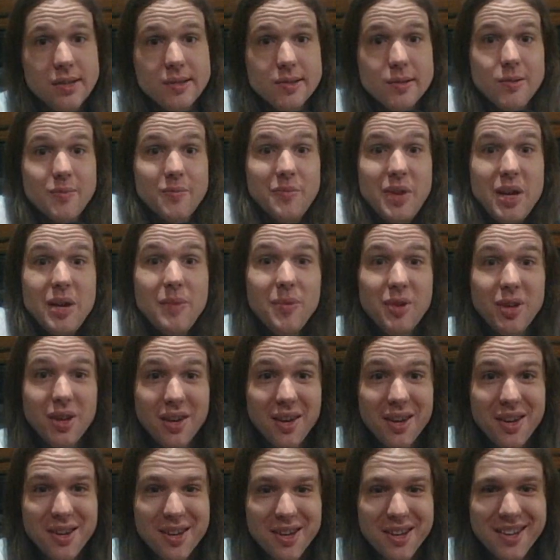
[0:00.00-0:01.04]
So maybe
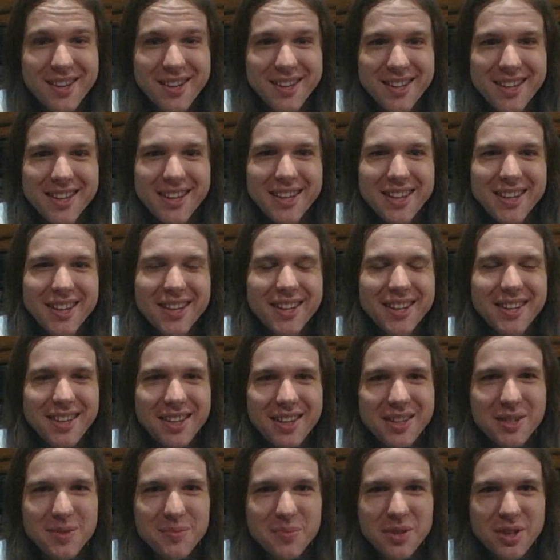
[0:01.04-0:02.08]
I
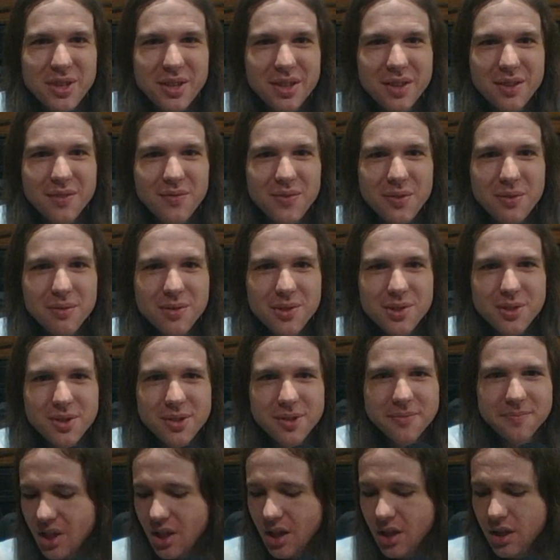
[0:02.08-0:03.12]
got to predict the
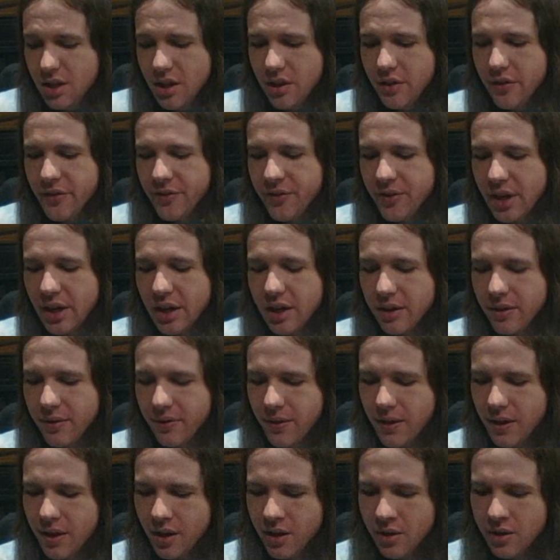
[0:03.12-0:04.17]
future. And then the second
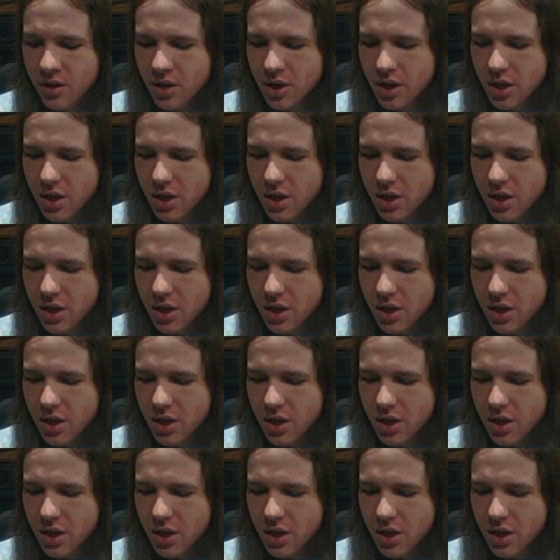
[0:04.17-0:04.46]
thing,